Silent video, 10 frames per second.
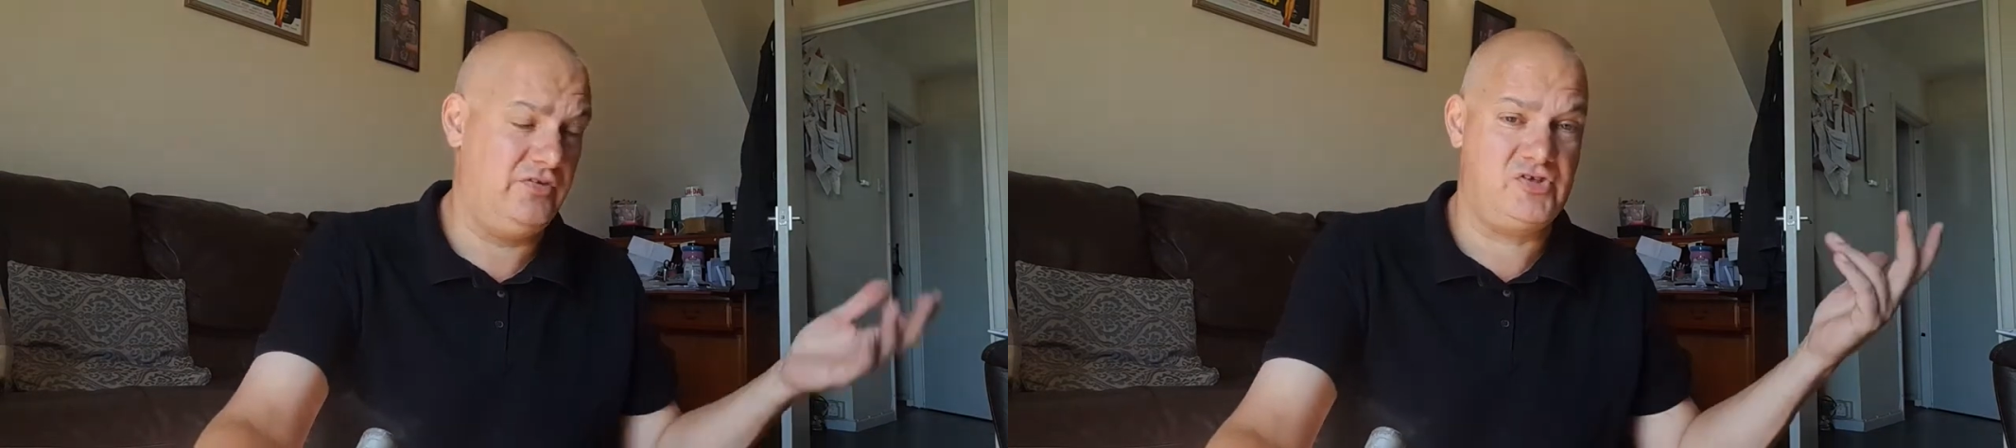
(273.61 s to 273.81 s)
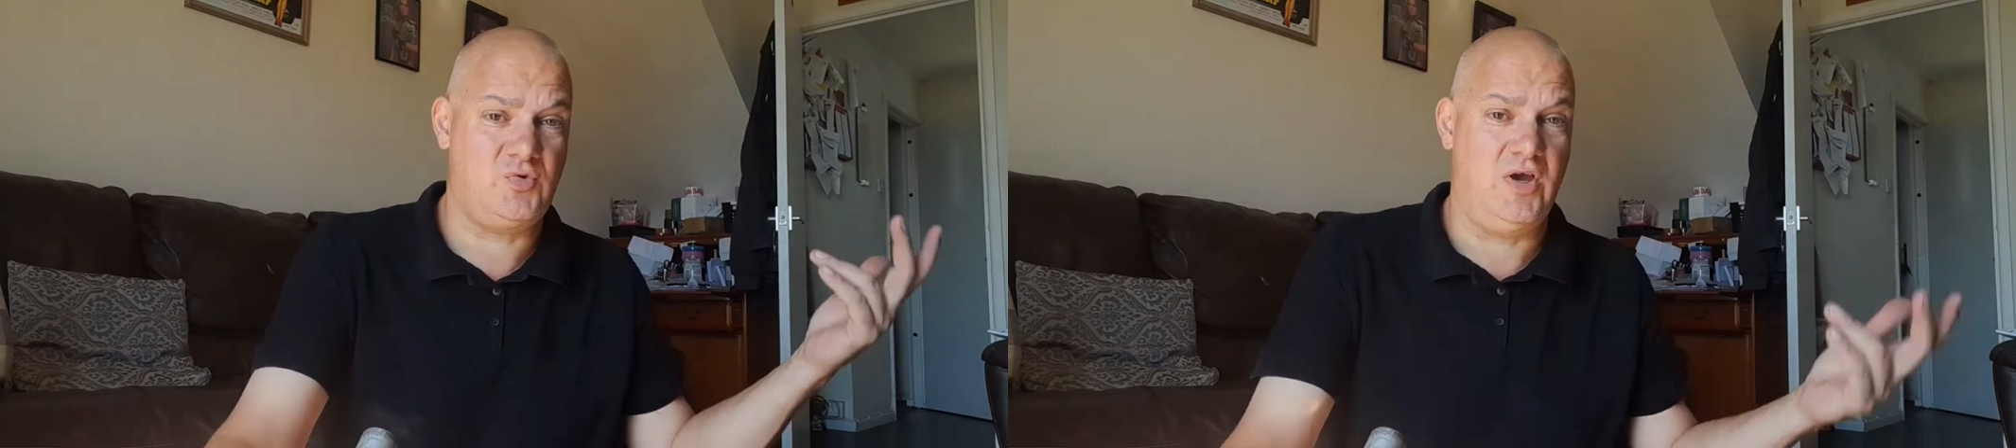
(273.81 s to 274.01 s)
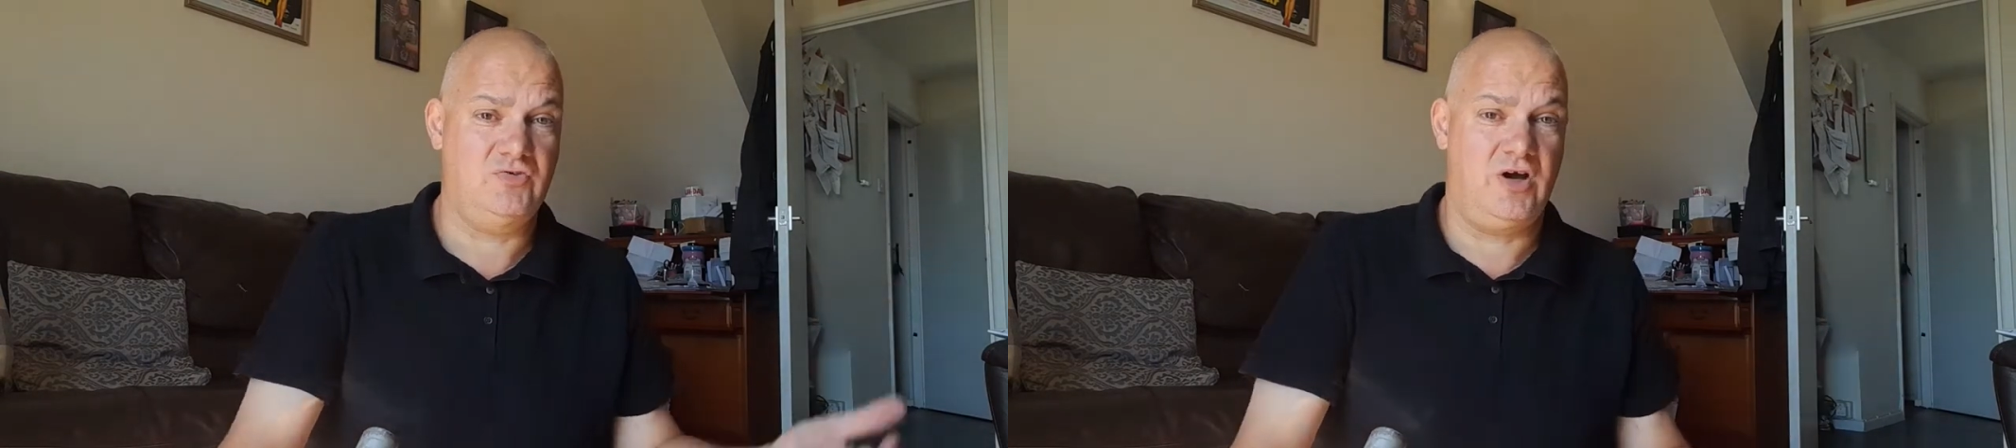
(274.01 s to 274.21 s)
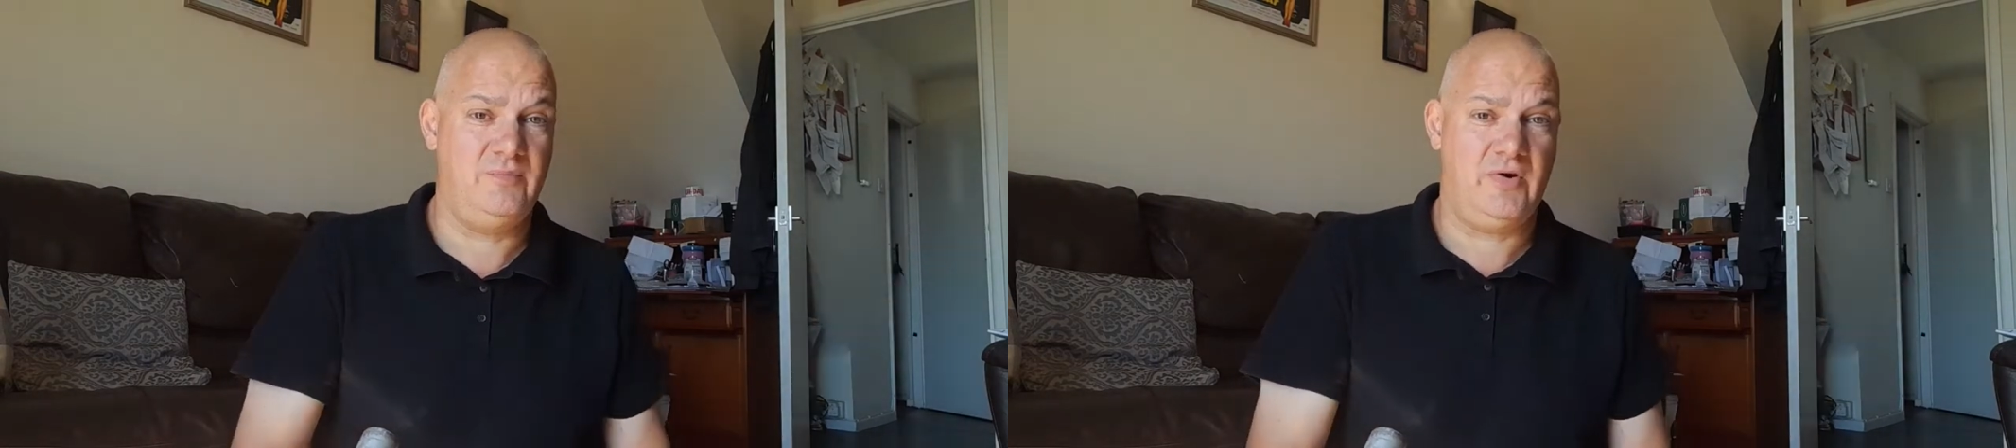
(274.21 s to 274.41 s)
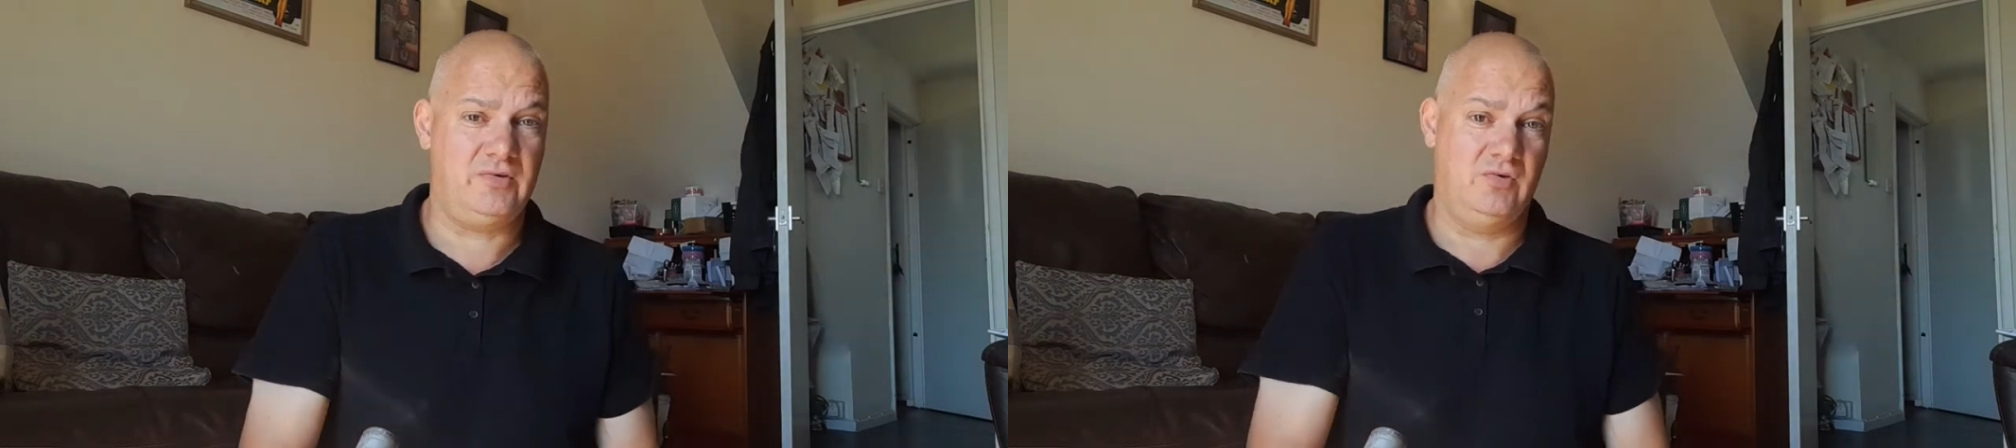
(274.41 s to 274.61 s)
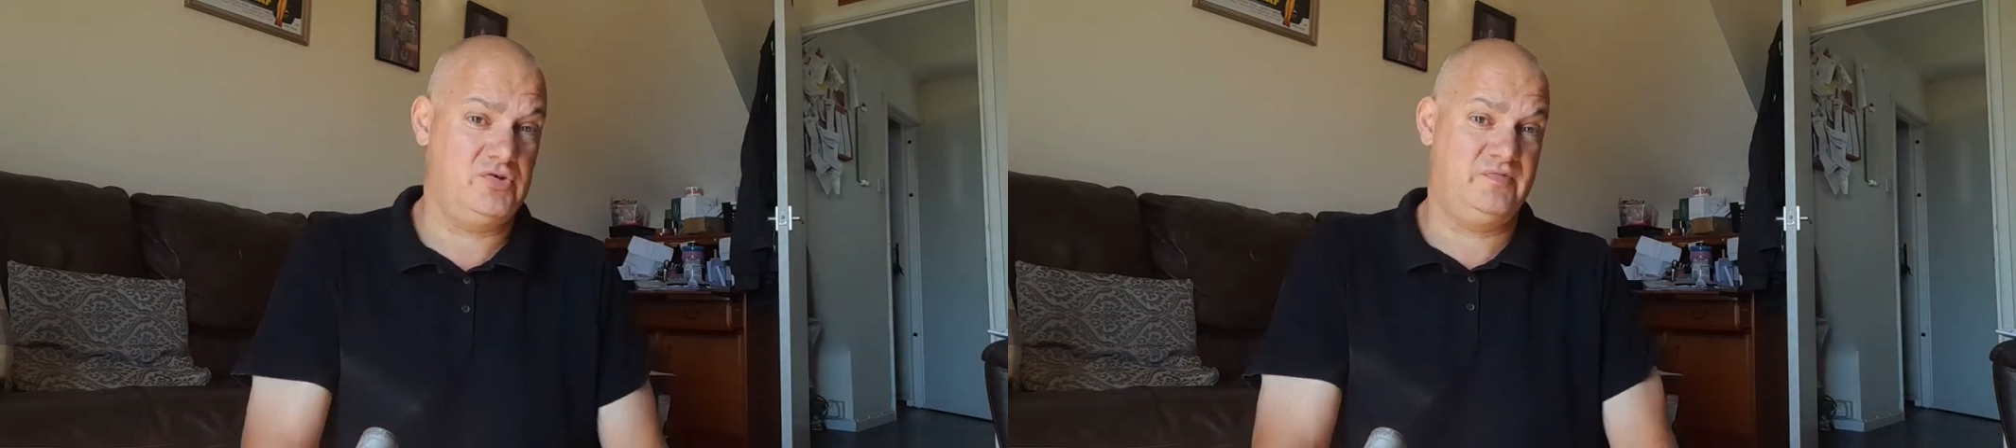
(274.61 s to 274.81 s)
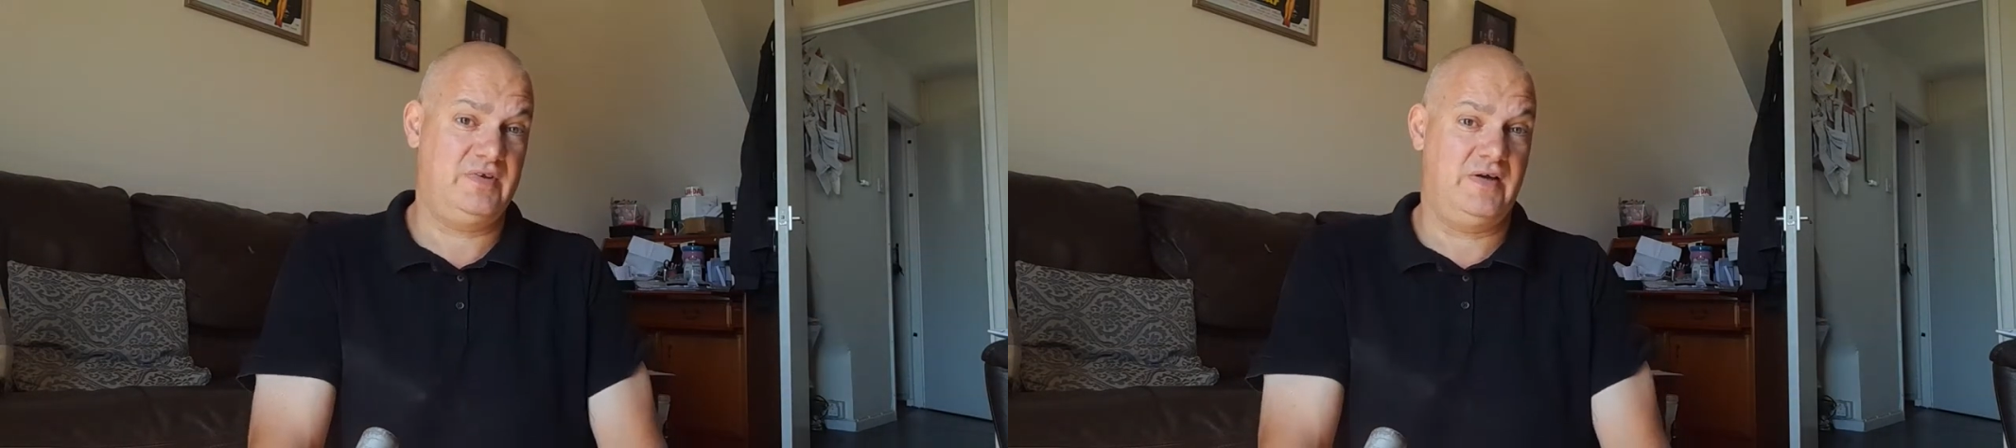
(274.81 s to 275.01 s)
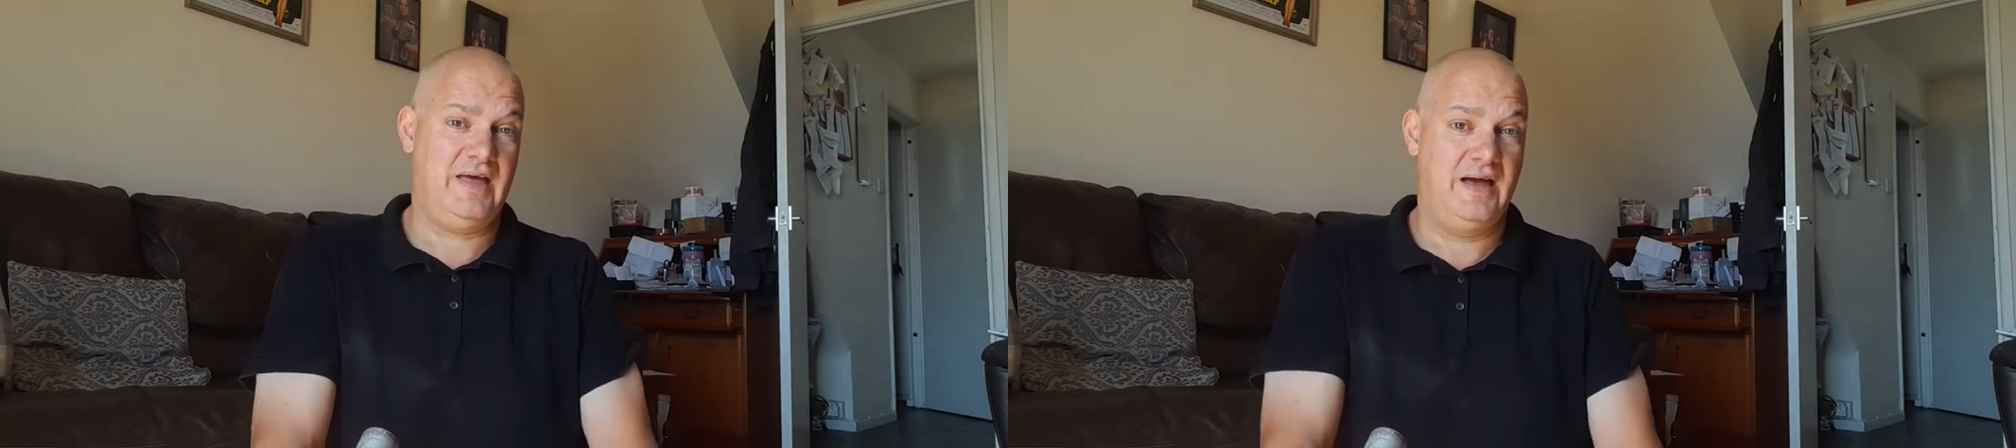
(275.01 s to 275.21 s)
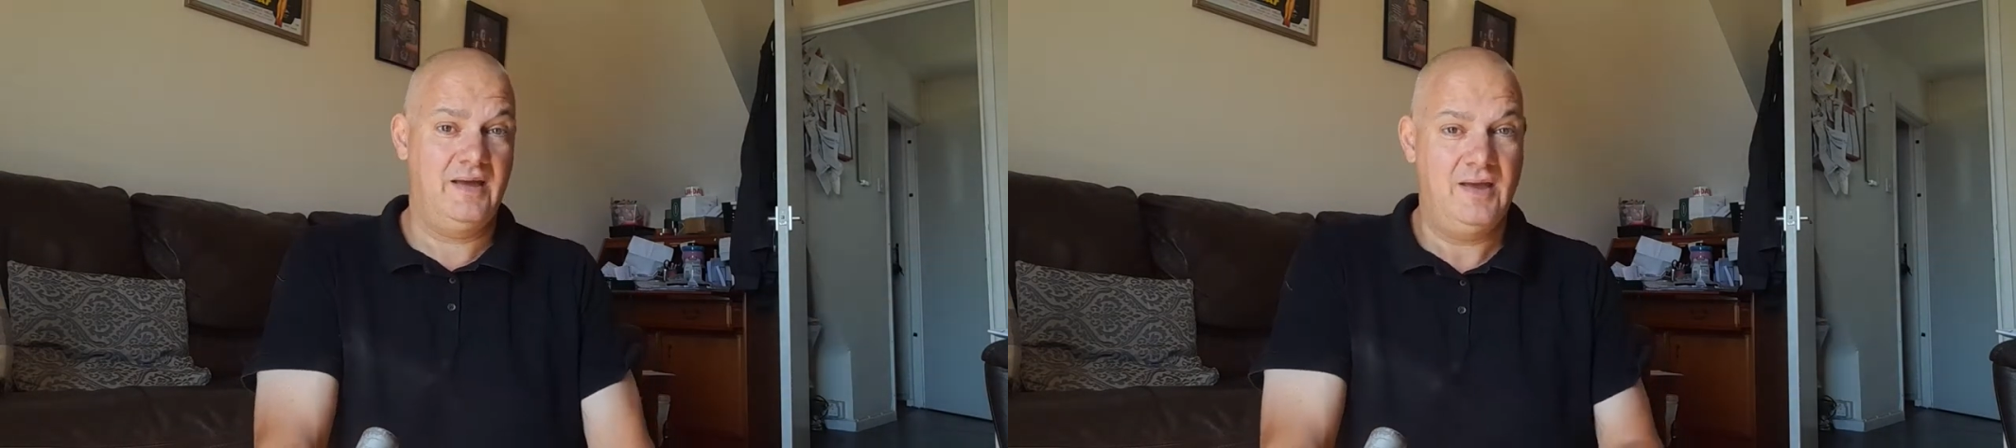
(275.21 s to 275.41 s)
square drive model or something like that.